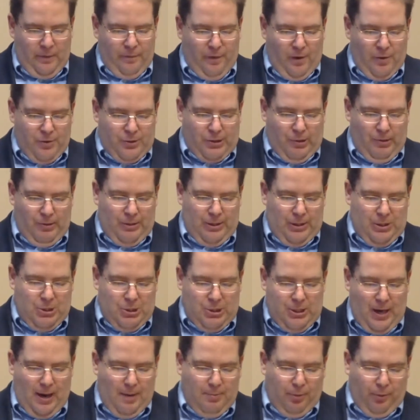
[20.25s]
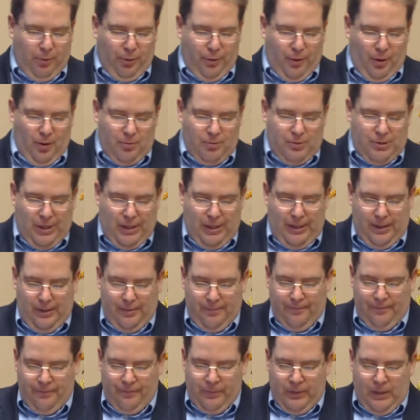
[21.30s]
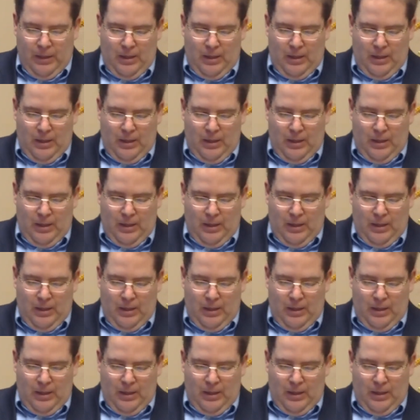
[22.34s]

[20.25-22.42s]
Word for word: 1 Corinthians chapter 13,